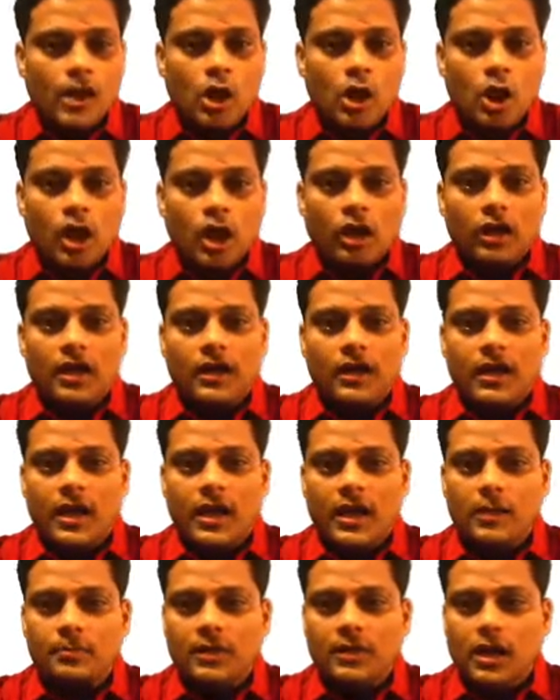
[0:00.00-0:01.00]
All right,
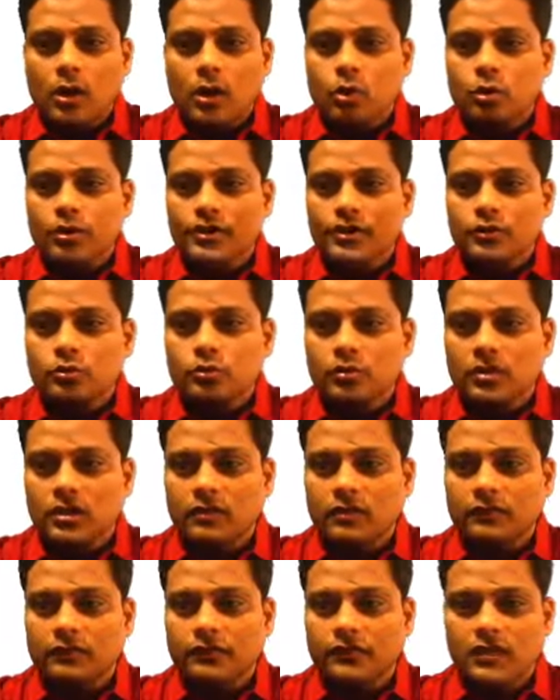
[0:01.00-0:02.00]
I am now going to
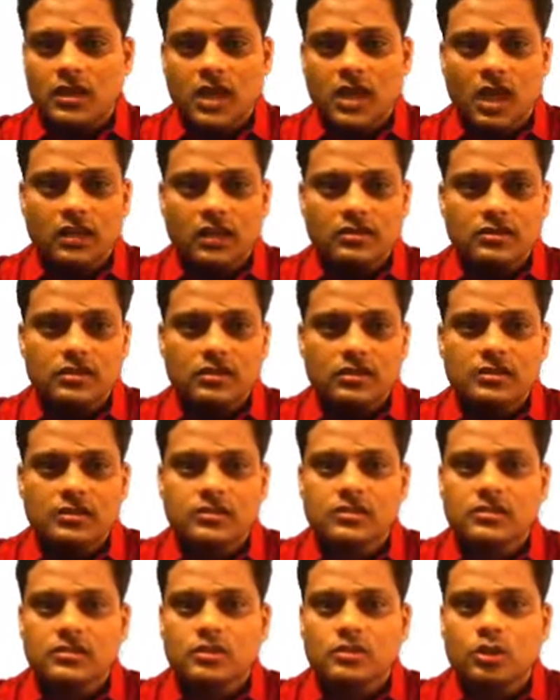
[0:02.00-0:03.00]
give the answers.
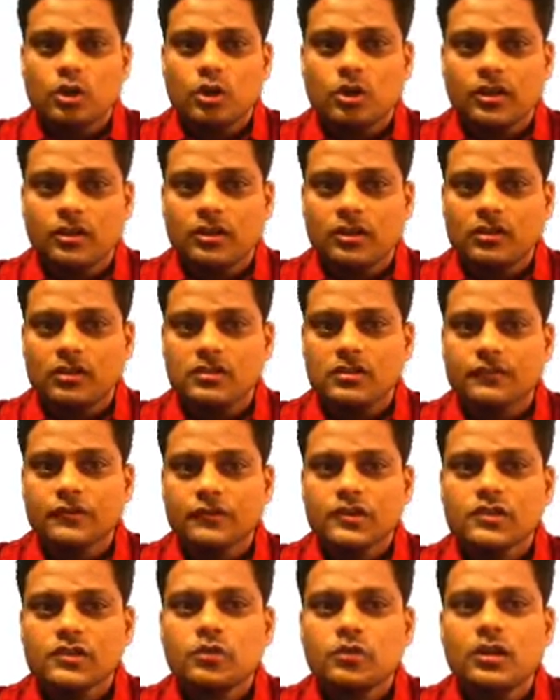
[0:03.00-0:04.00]
So here is the
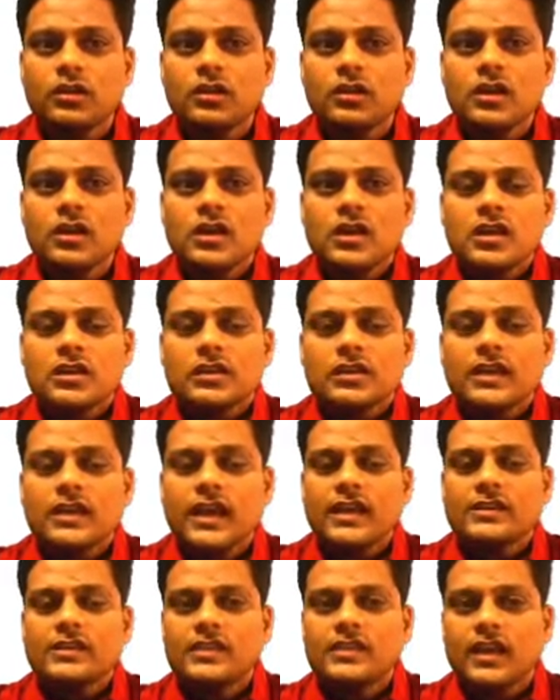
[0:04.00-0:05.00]
first one.
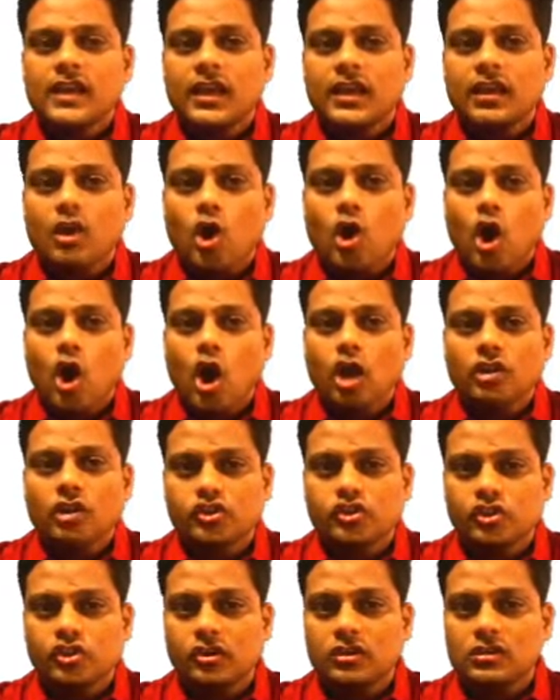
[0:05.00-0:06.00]
They say all
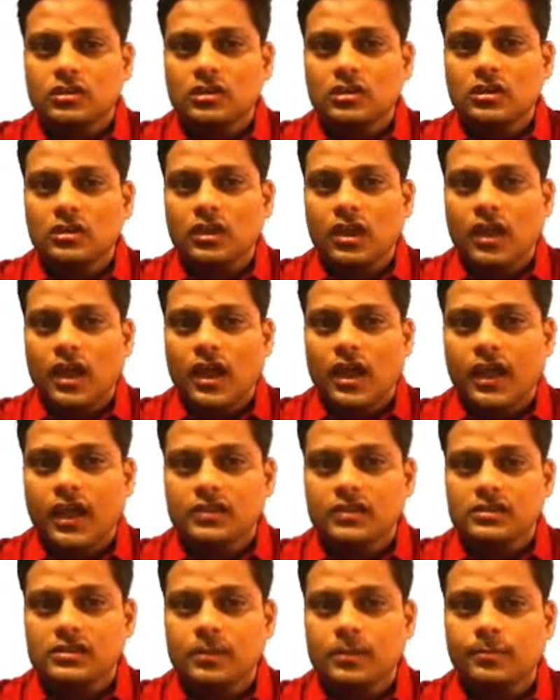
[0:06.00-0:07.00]
children
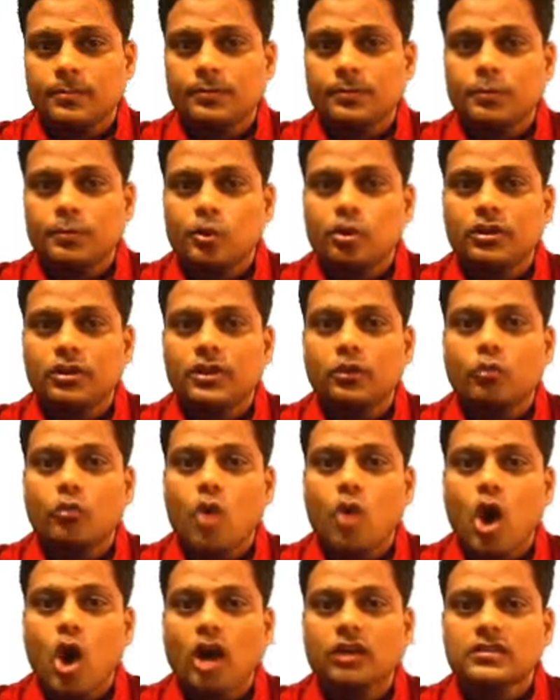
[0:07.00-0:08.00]
except Bholi
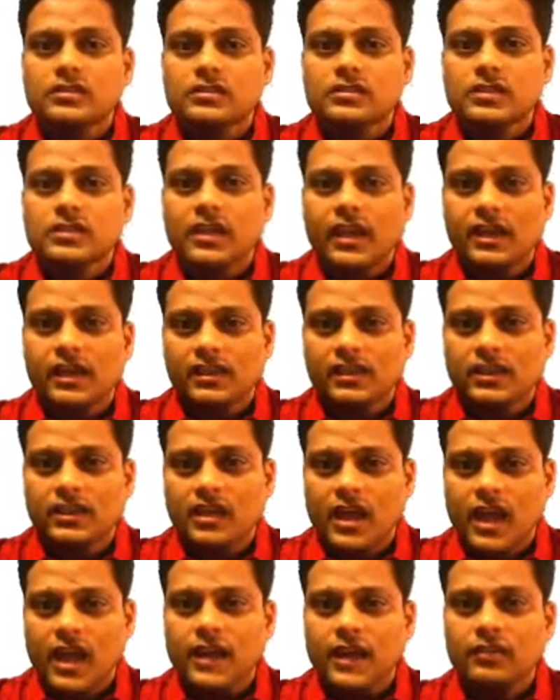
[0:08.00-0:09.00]
was
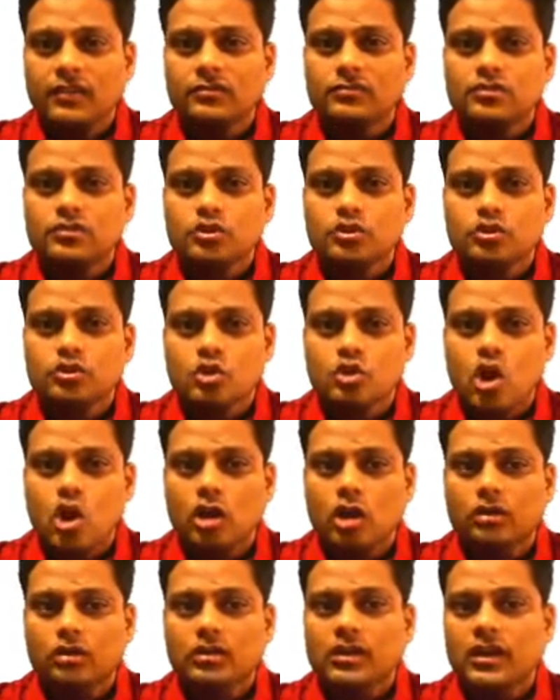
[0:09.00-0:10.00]
healthy and
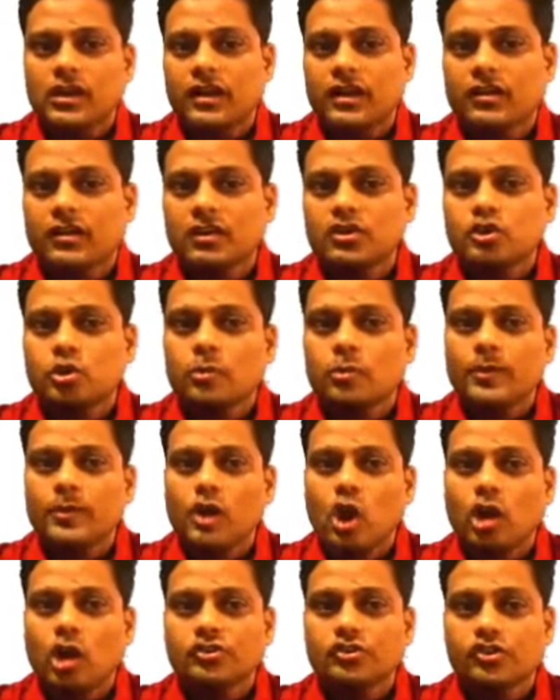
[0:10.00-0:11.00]
strong. The correct thing should be
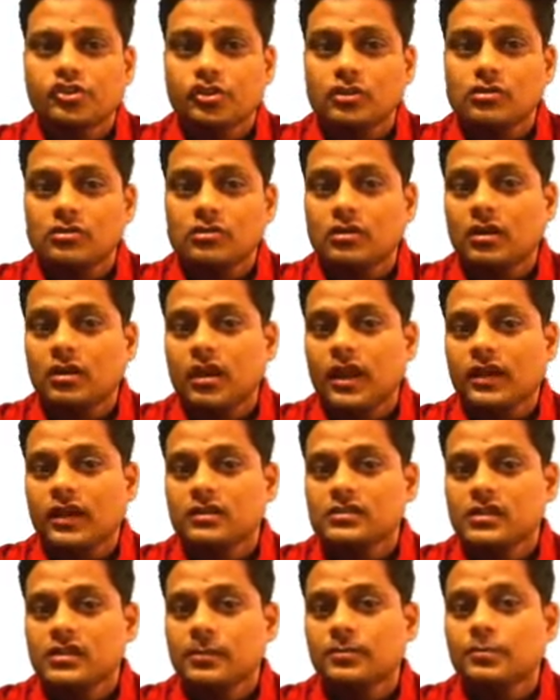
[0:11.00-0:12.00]
all children
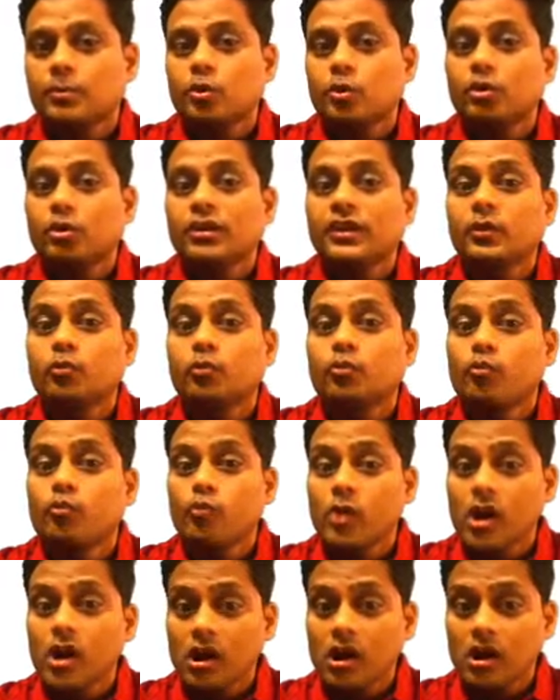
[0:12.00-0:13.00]
except Bholi
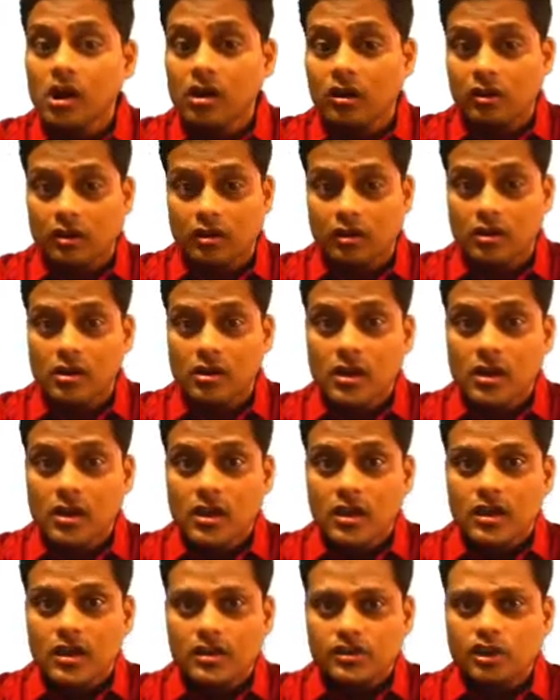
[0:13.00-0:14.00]
were.
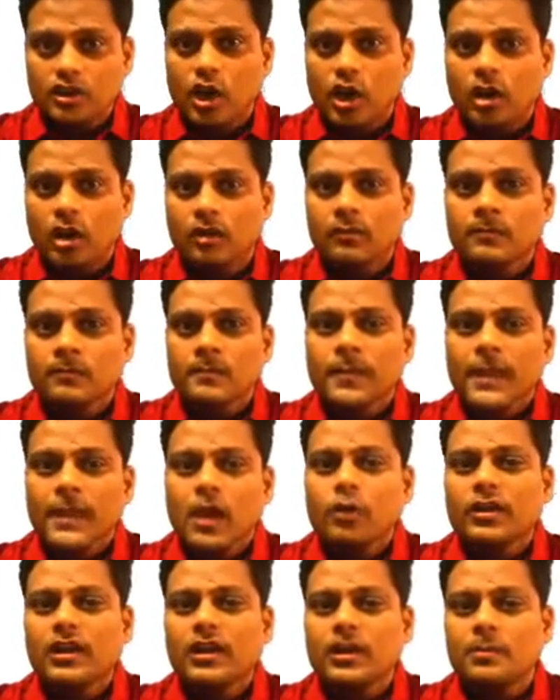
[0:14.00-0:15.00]
Is it not?
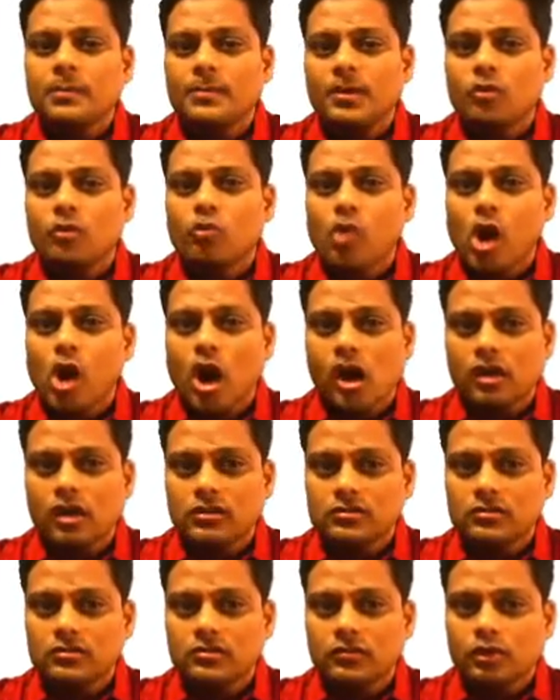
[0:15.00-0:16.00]
How can it be
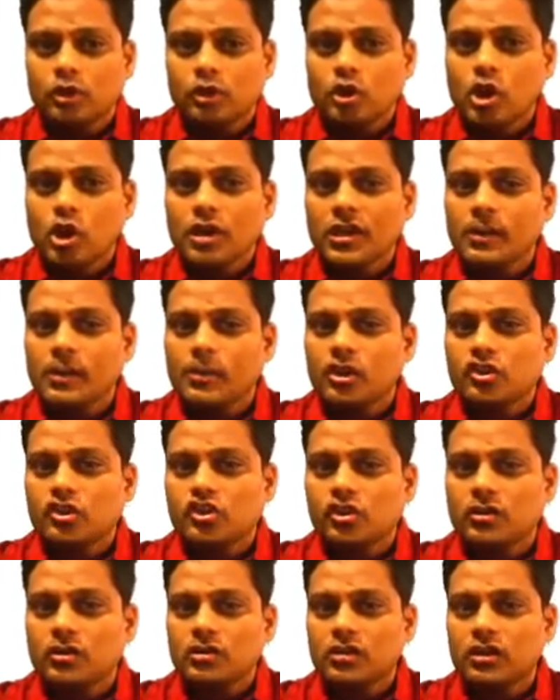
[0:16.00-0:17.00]
was? You're talking about
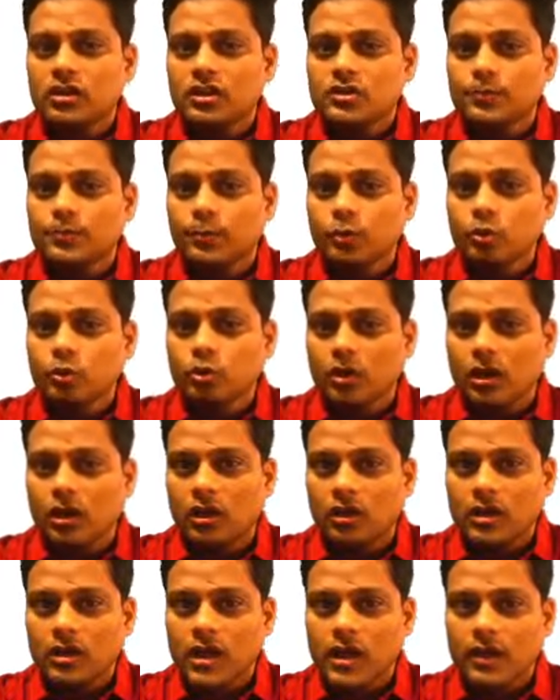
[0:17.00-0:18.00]
children, it's plural,
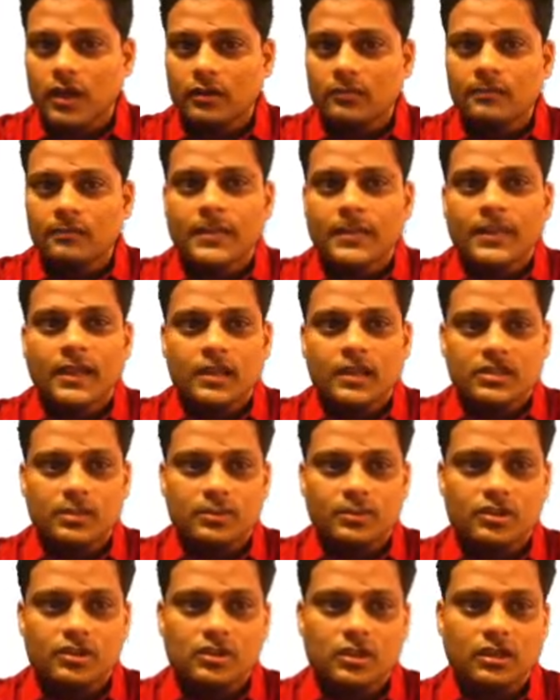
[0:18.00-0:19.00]
right? That's a
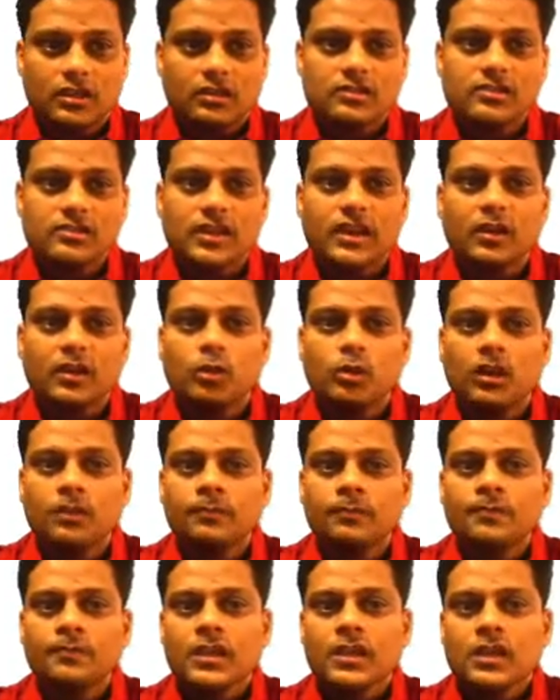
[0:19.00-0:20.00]
mistake. The second
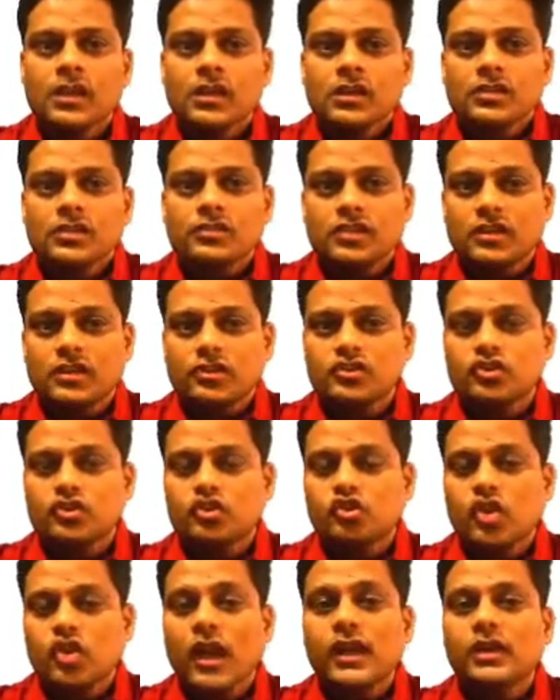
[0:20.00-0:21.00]
one, since
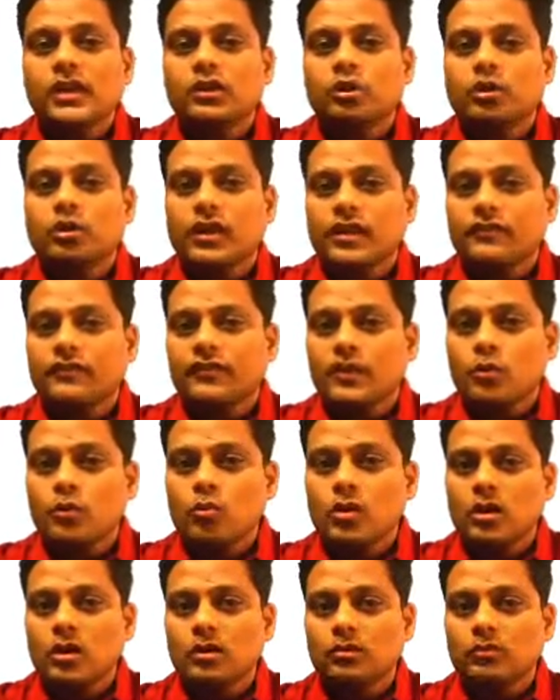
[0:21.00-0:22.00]
childhood,
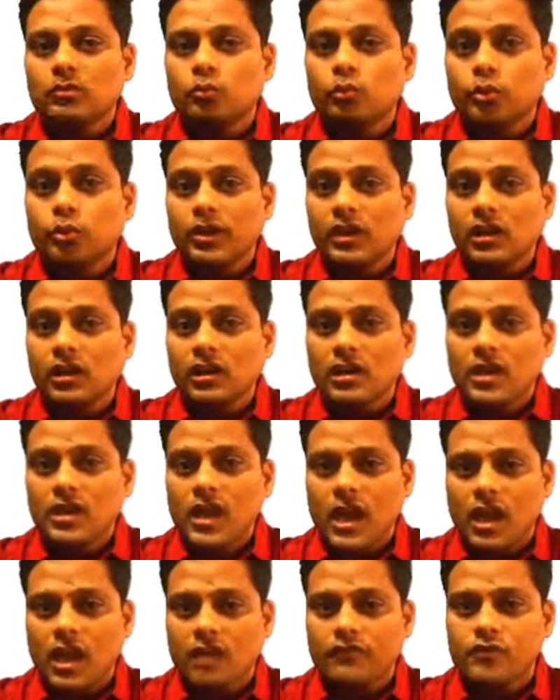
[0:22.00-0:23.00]
everyone will
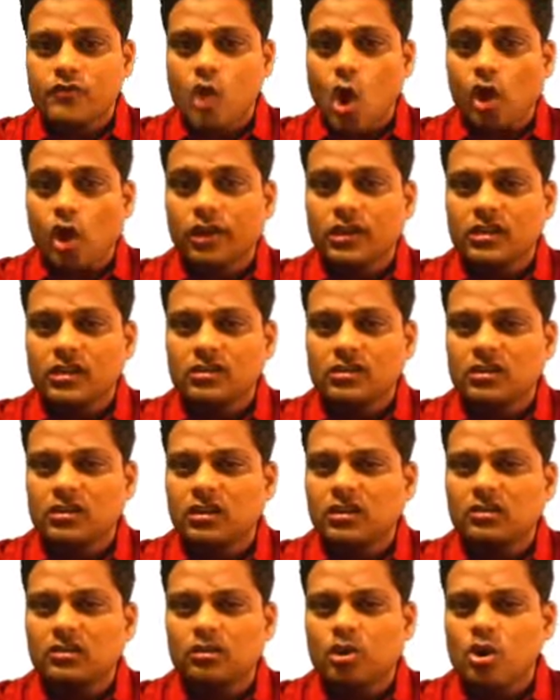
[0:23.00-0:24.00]
have calling
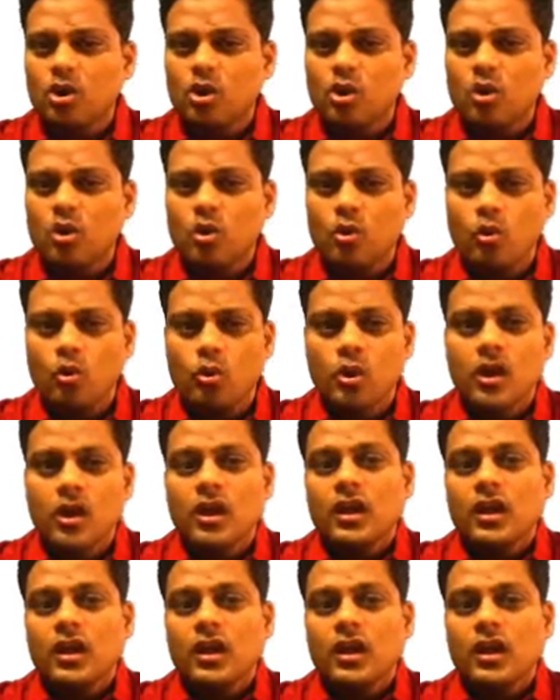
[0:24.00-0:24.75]
her. No.